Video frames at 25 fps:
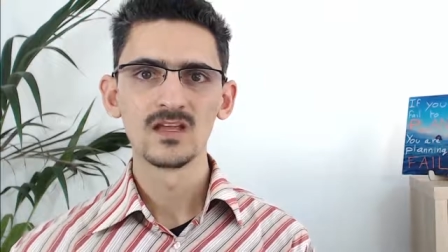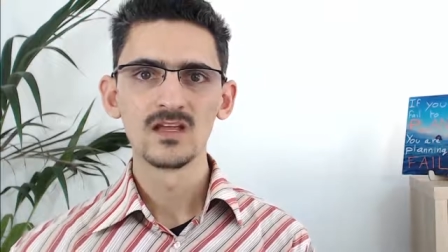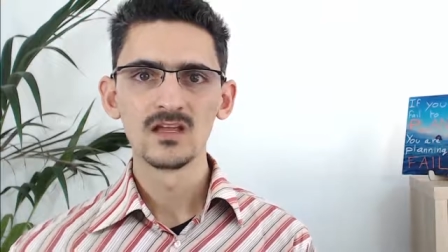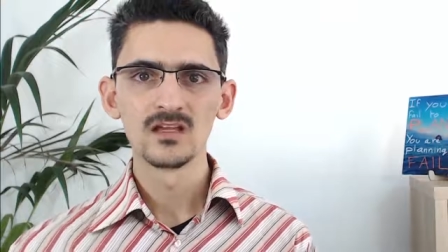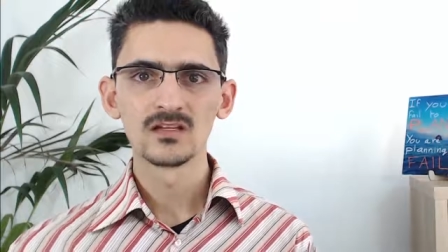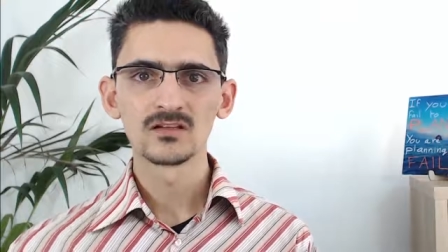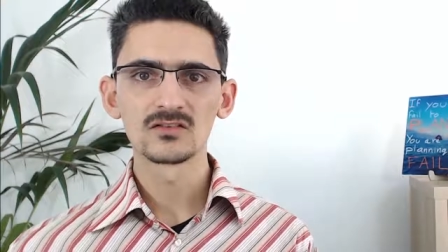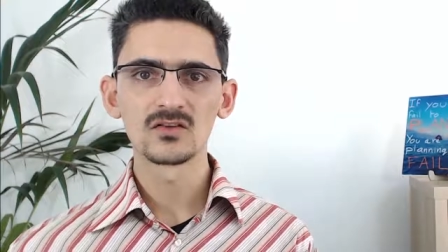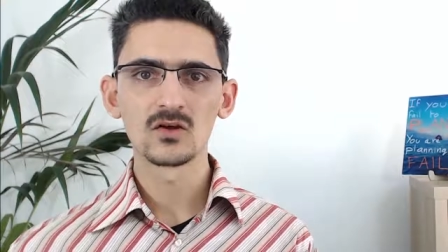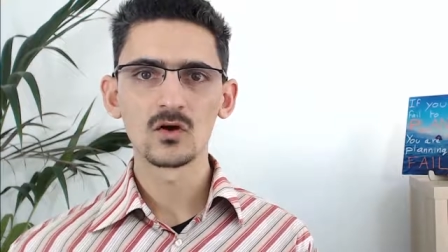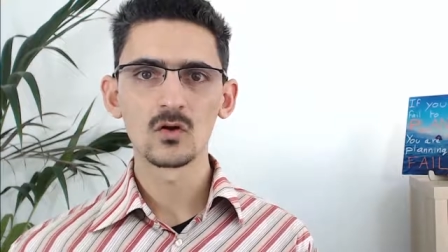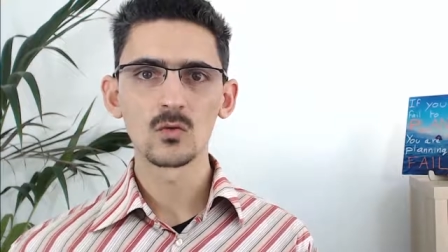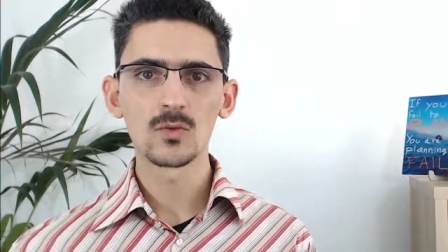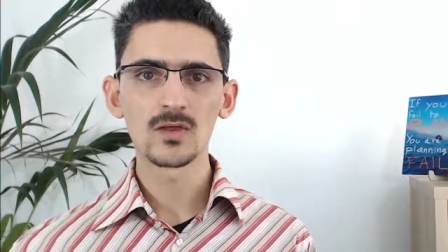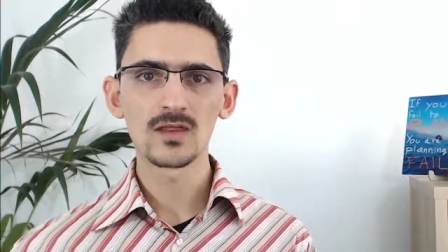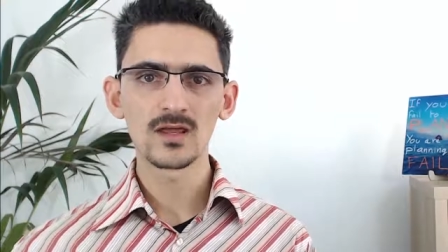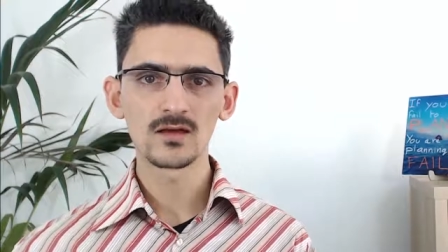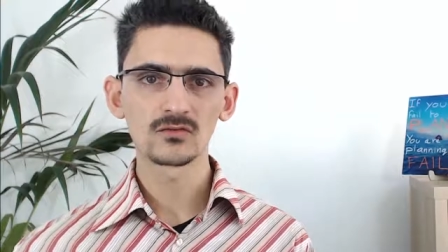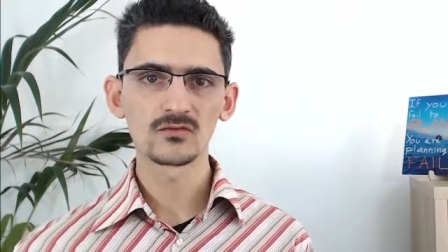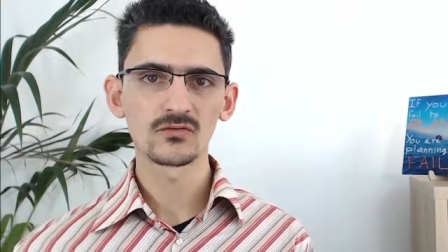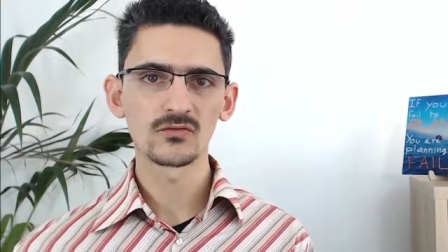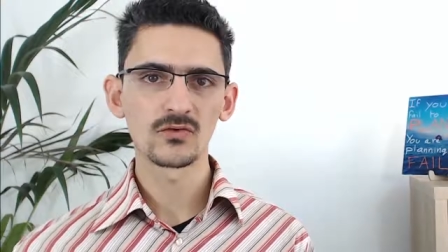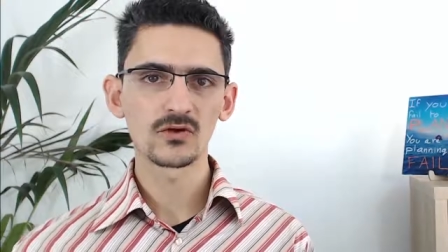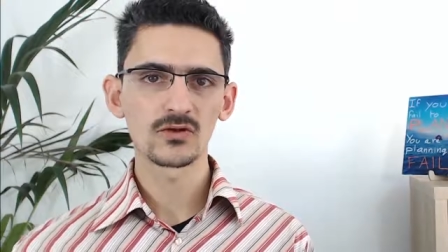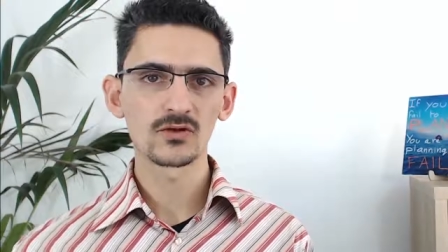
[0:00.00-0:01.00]
So without
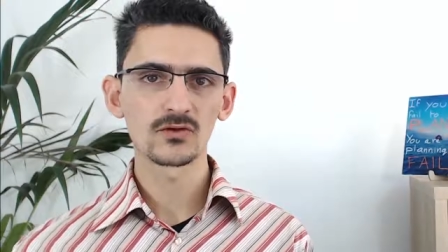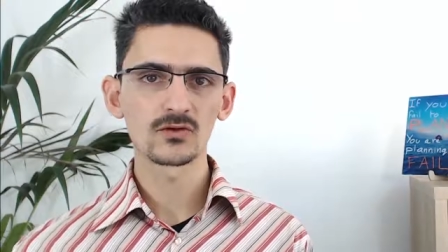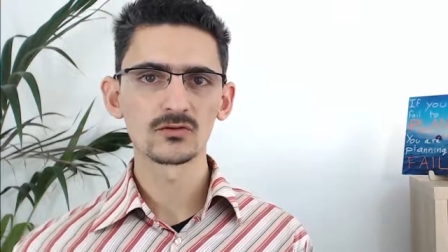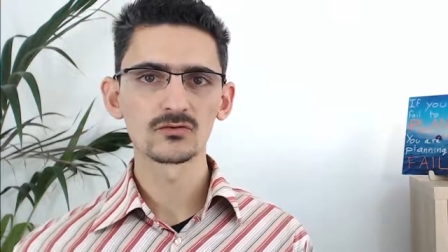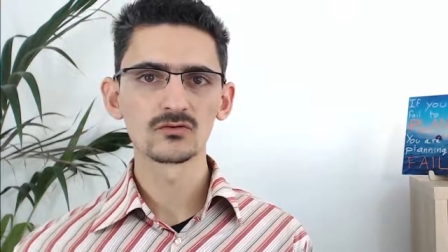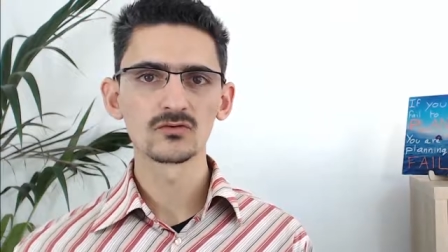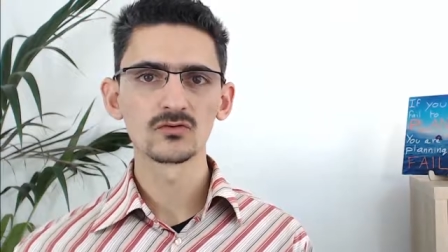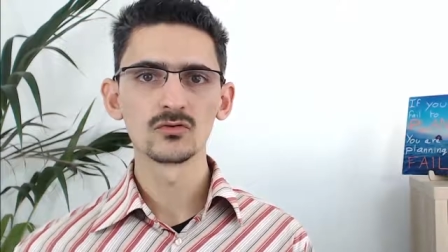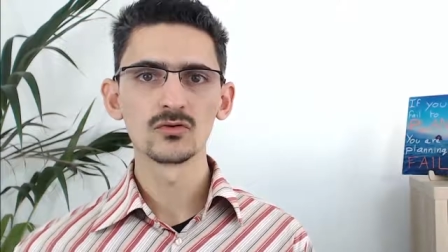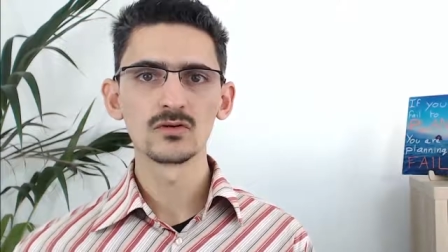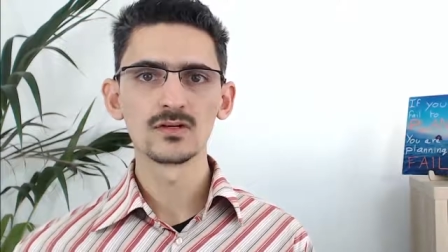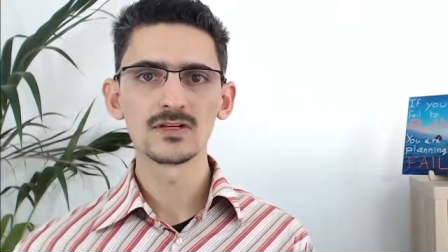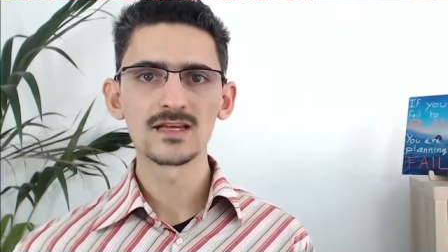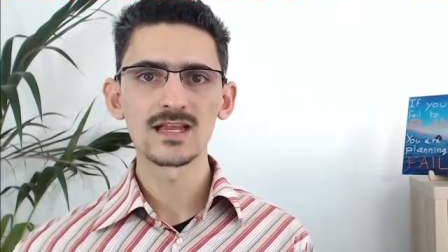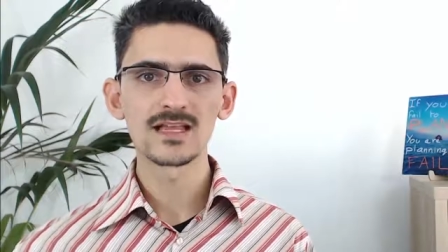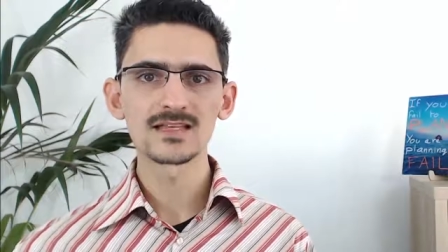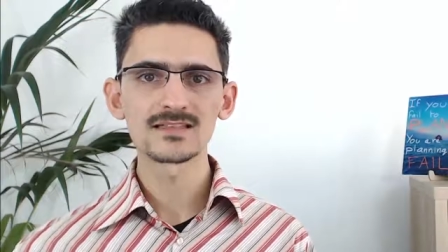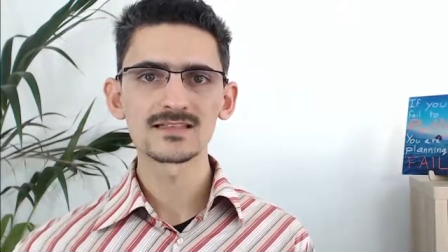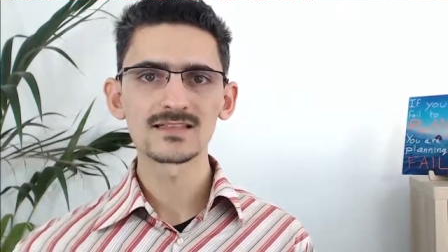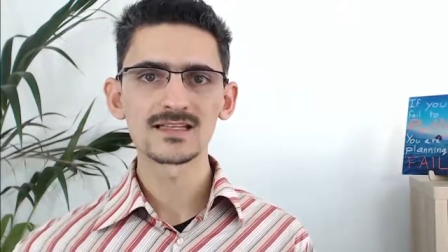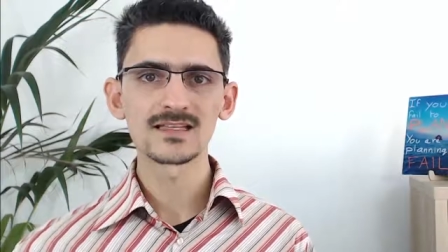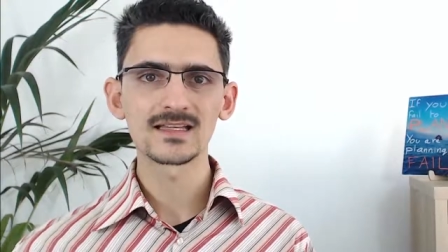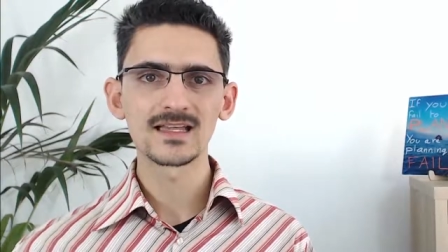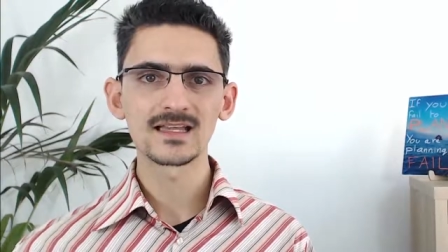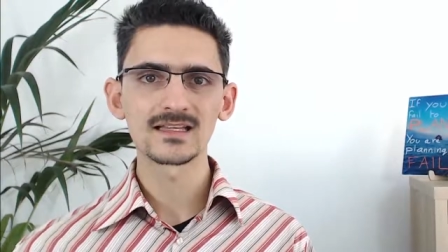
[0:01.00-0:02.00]
further ado,
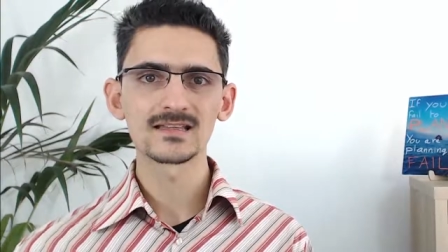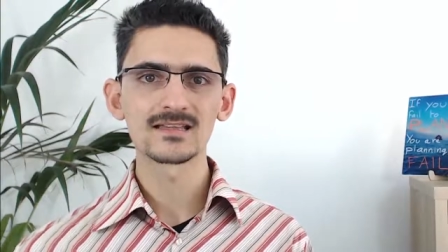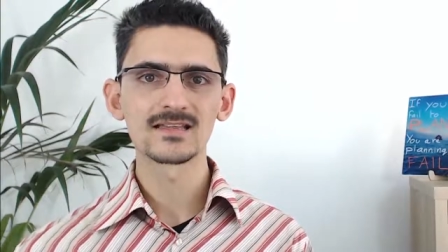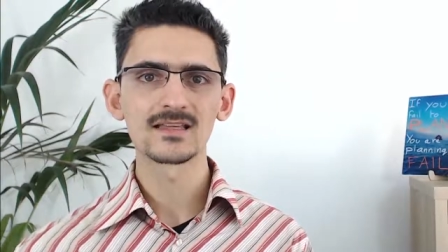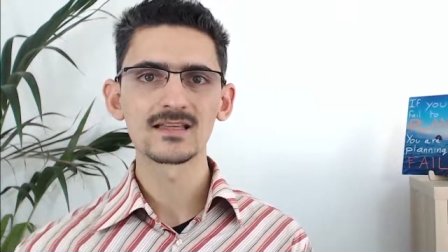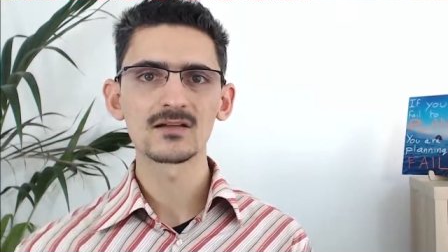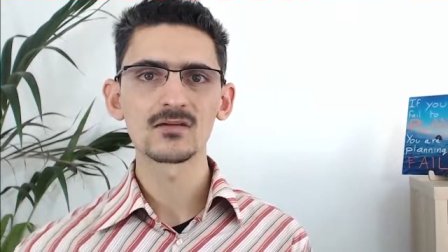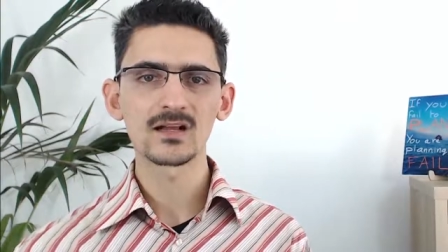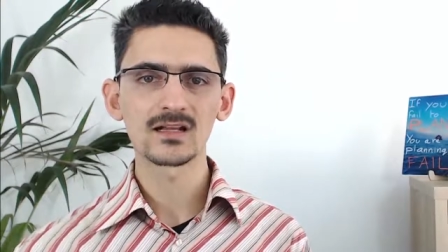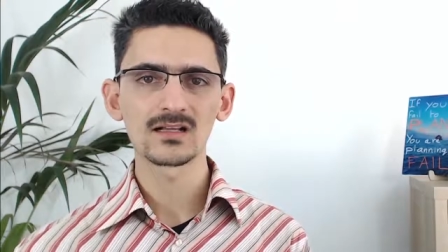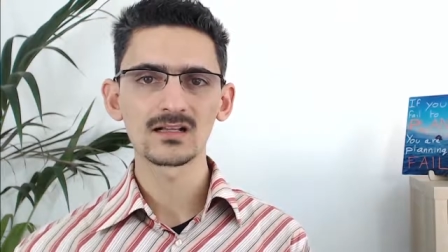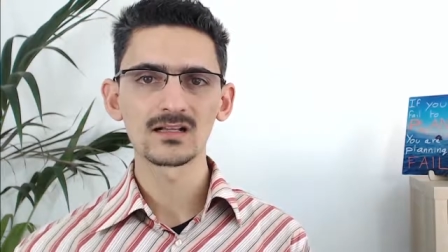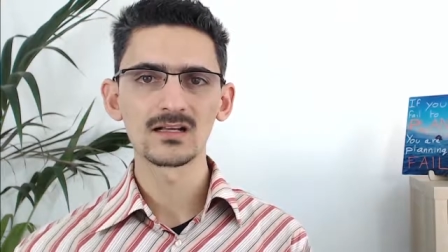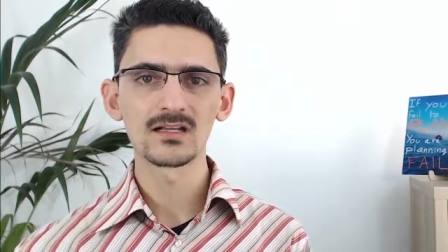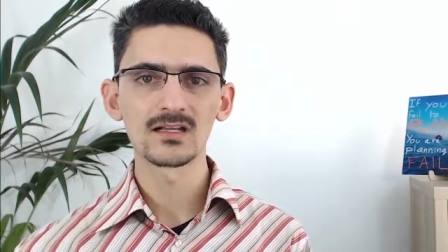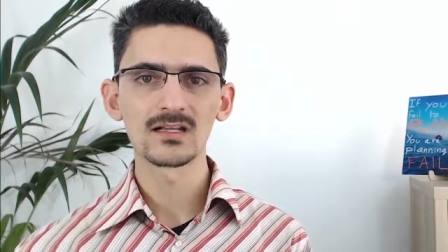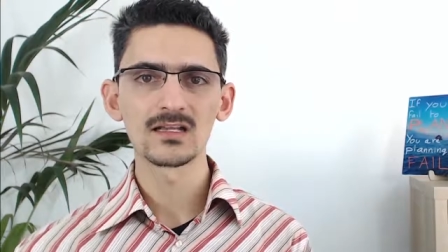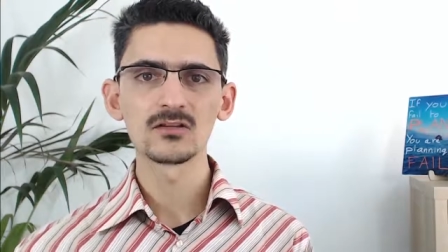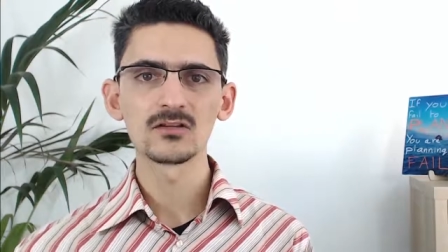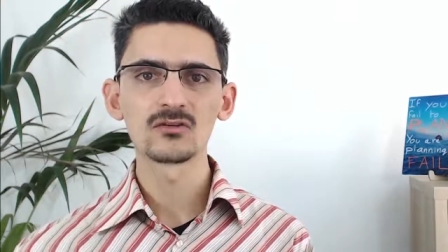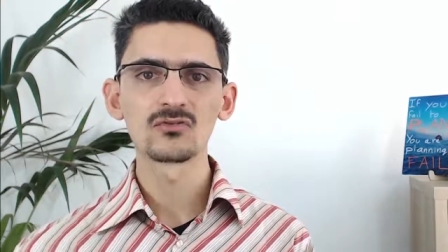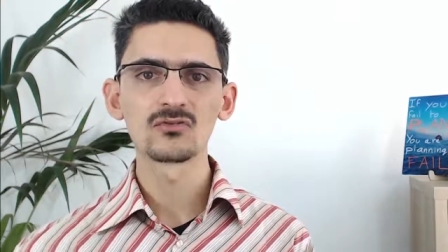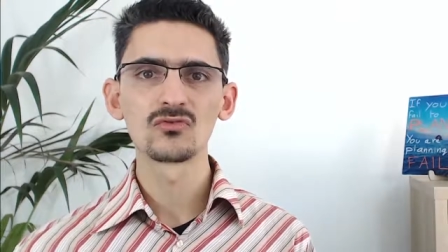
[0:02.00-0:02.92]
let's get directly